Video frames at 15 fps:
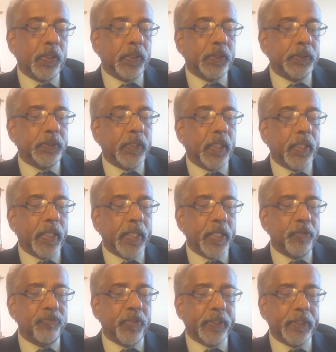Children
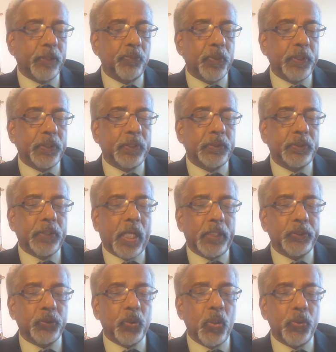infected with
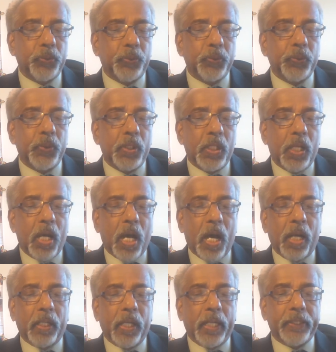SARS-CoV-2
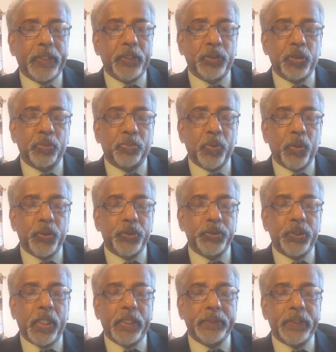are likely to
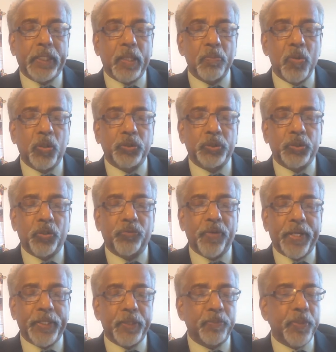produce lesser amounts of
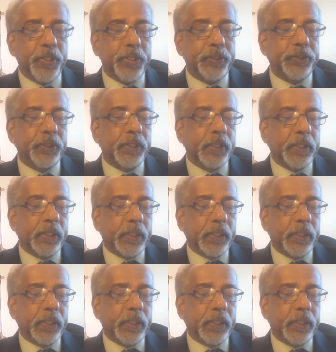antibodies